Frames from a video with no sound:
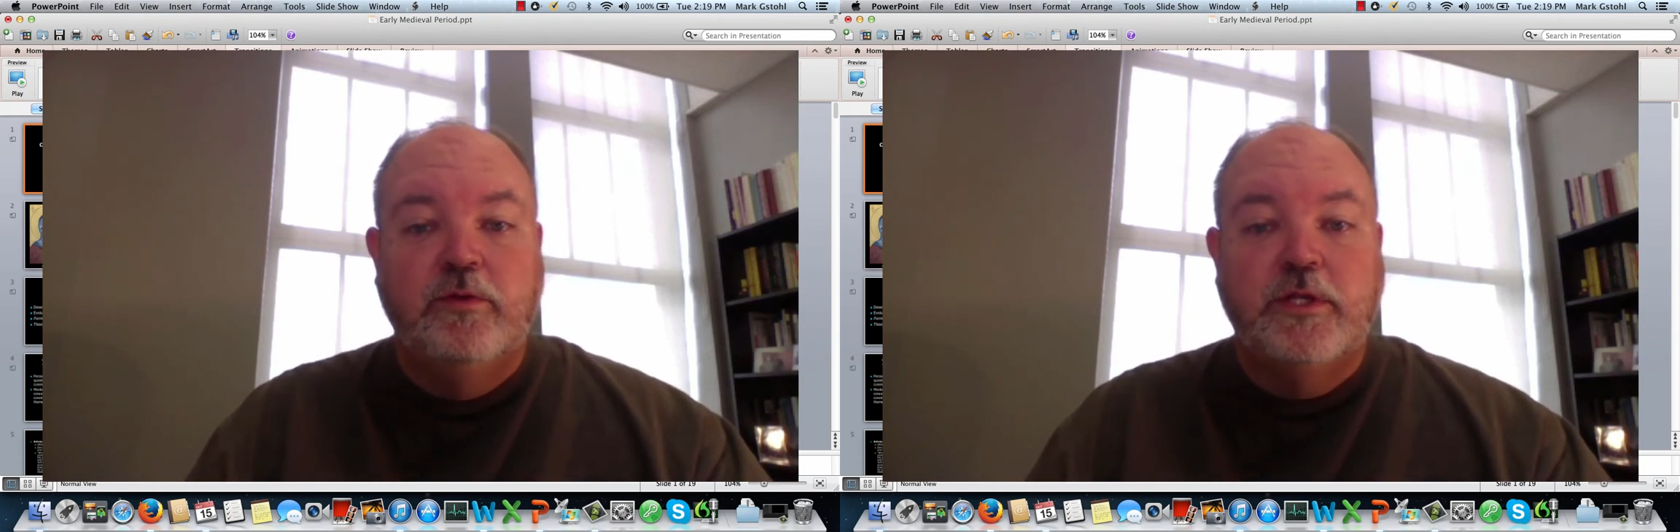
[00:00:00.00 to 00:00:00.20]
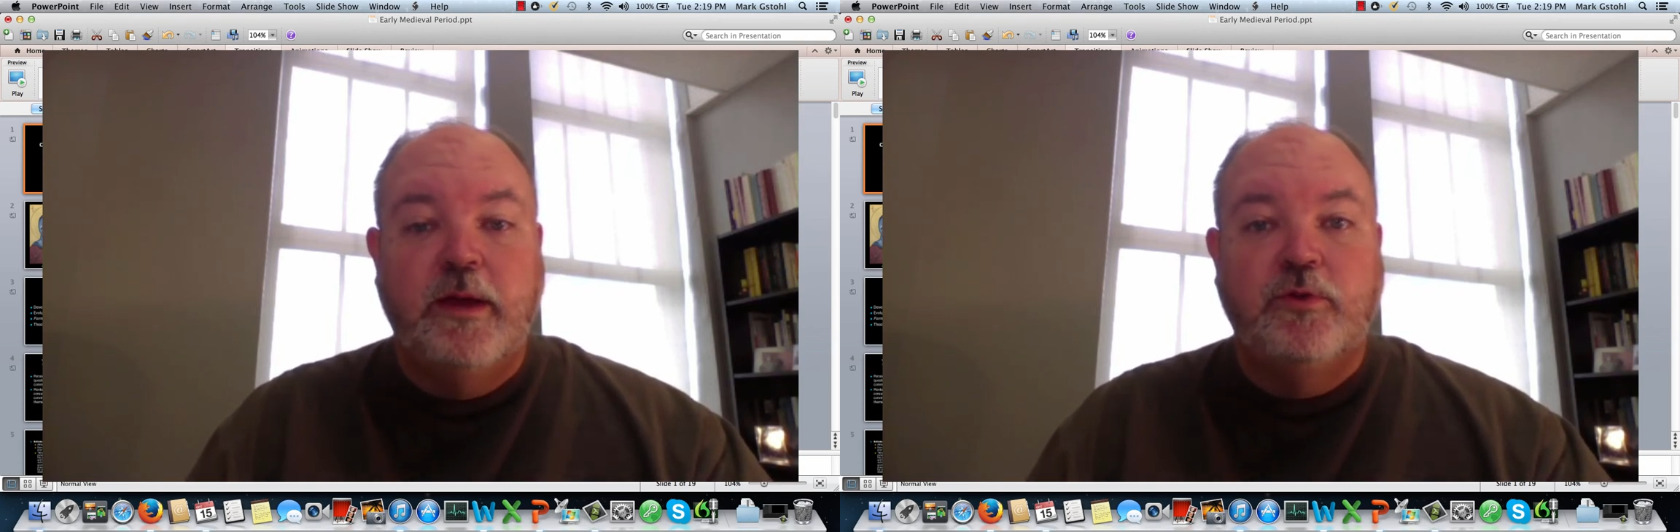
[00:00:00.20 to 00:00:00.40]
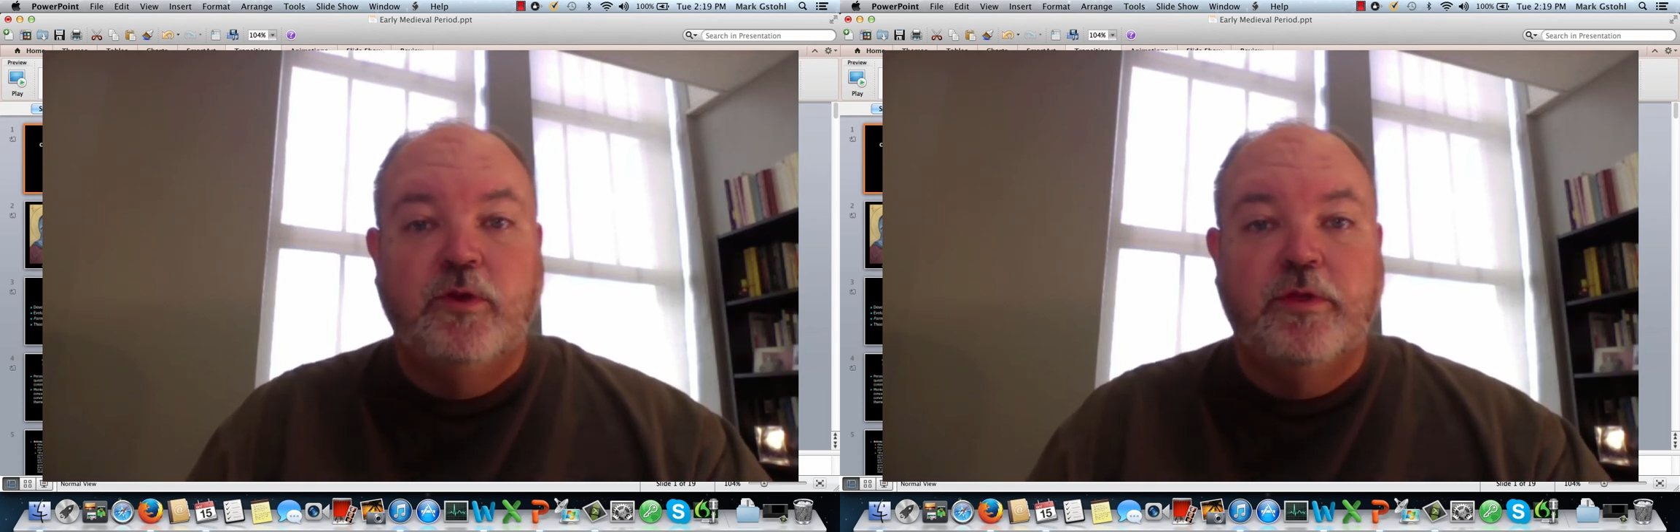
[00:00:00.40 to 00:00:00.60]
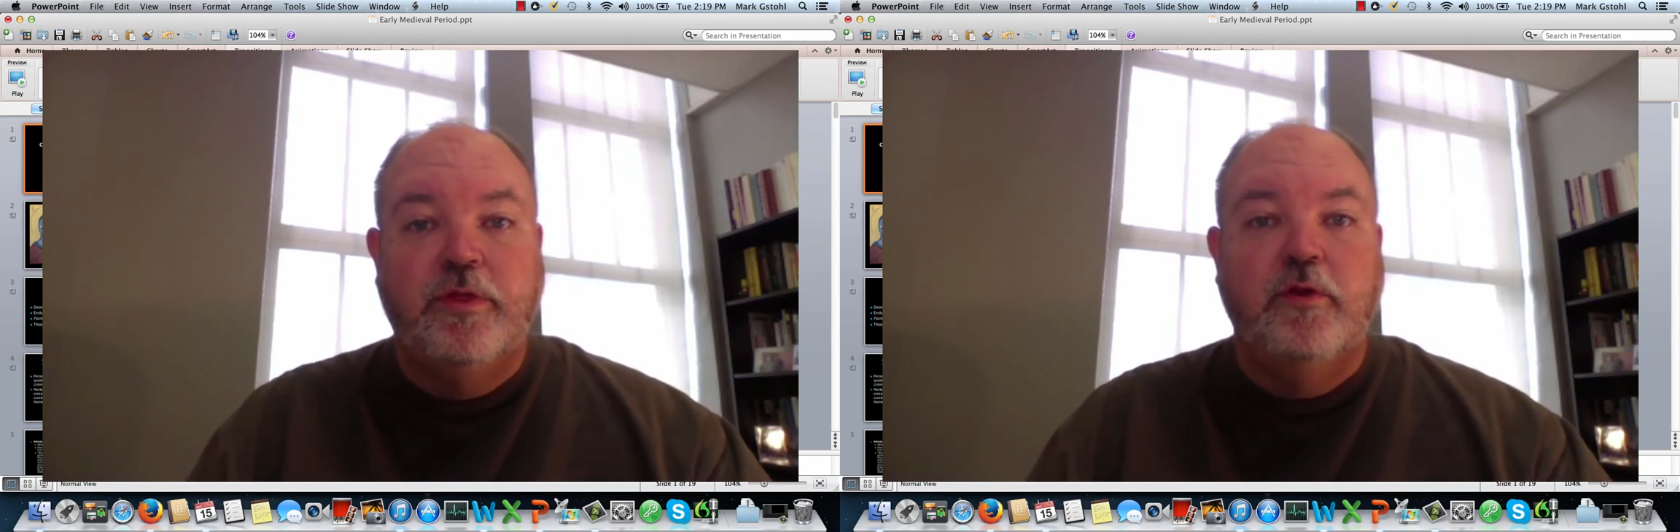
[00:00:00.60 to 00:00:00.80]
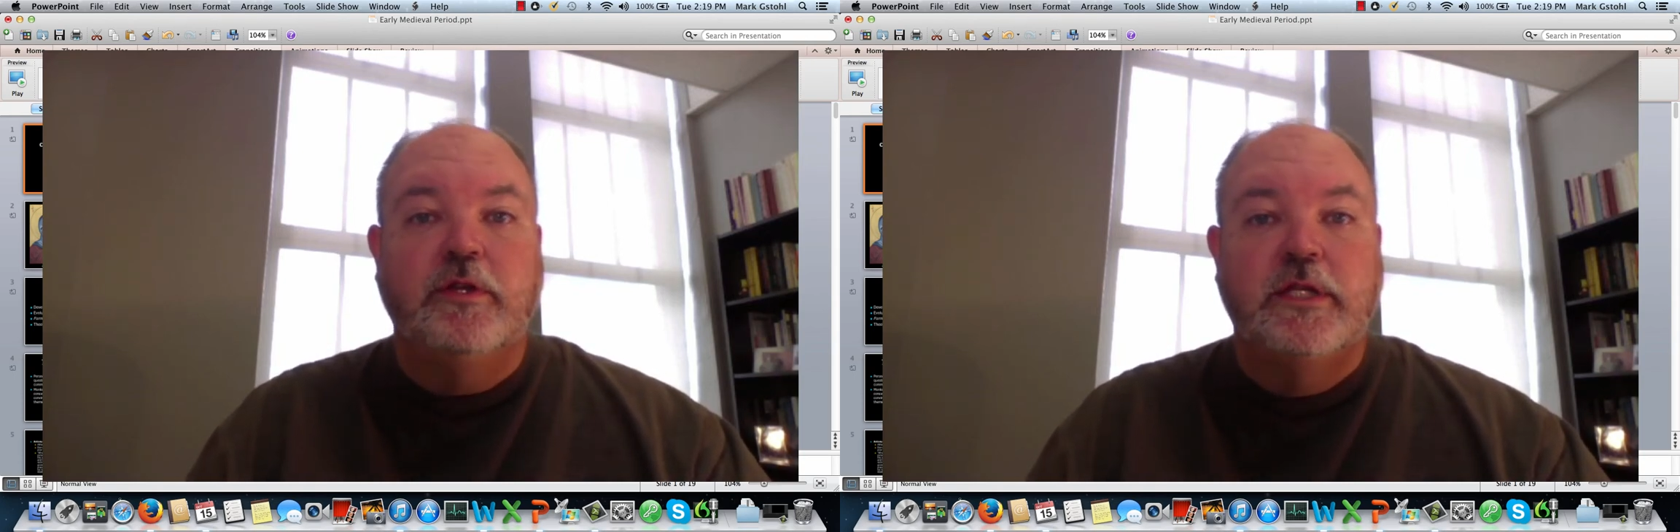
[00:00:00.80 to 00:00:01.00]
chapter
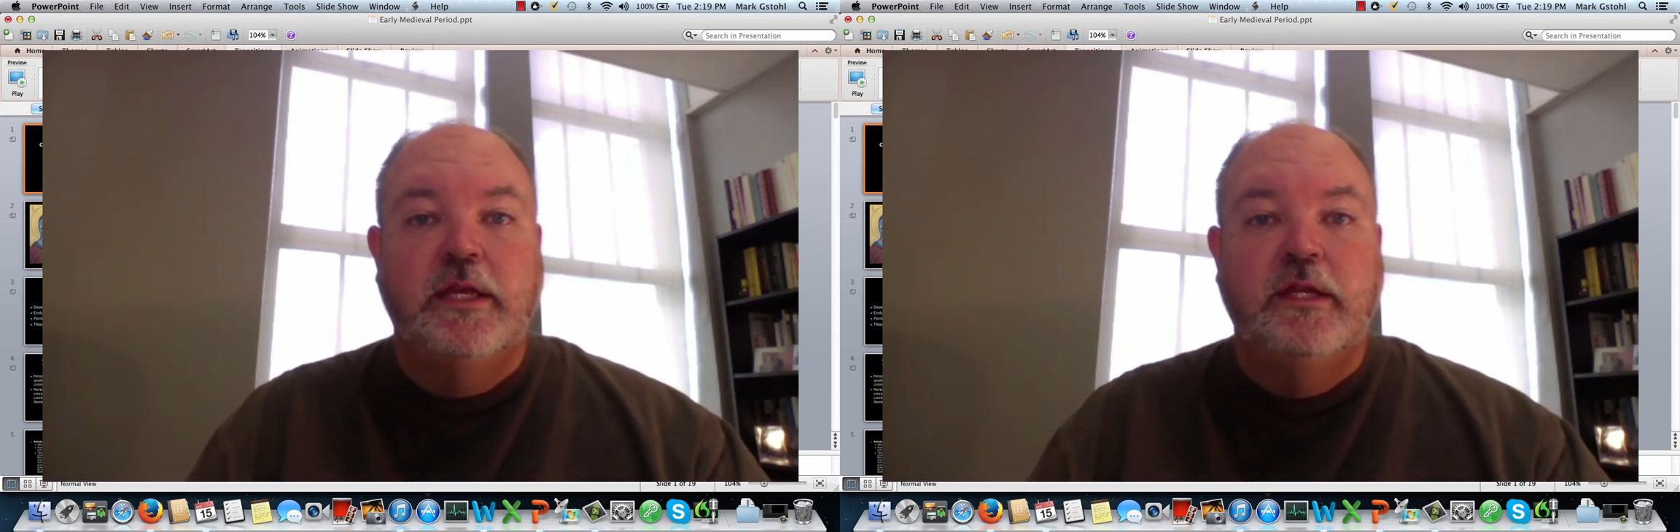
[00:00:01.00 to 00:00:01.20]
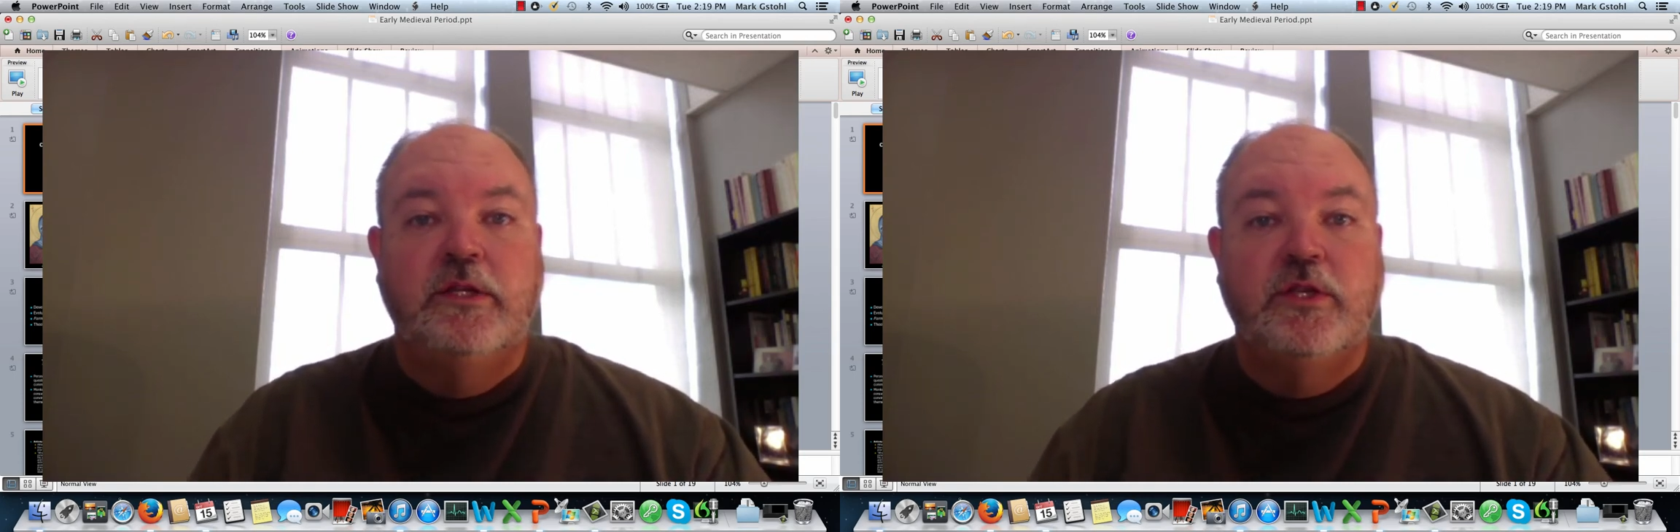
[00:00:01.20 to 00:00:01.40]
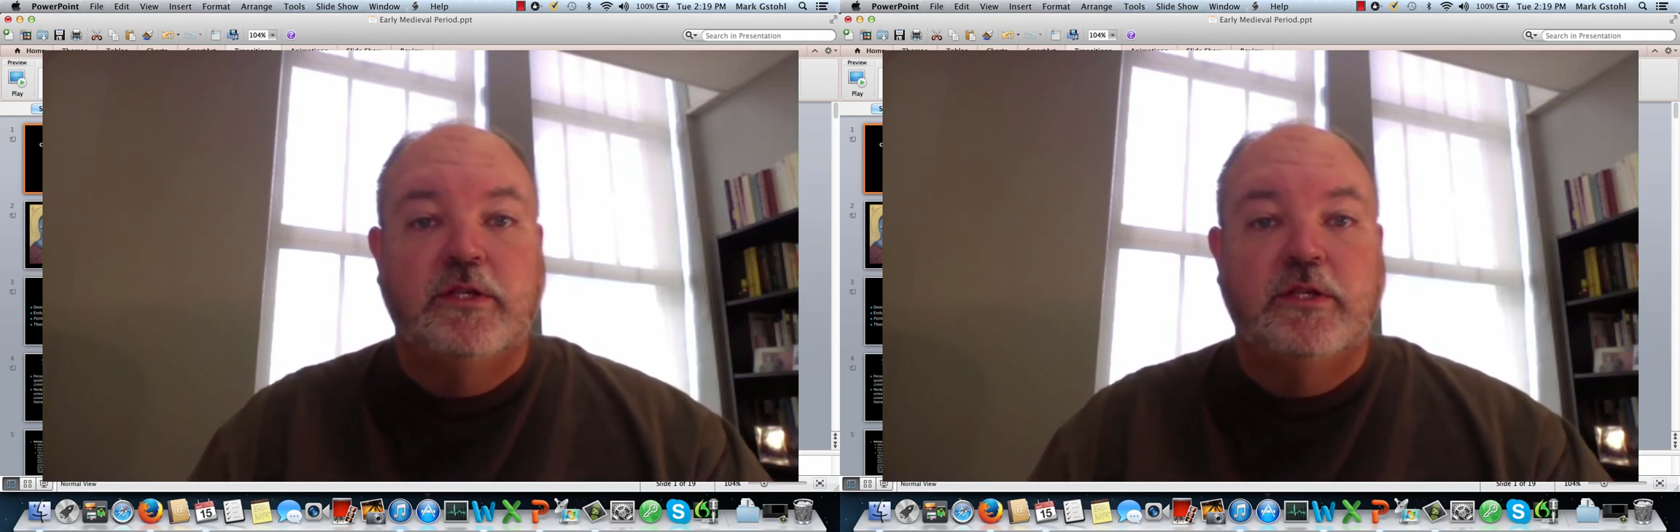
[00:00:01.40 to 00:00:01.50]
13,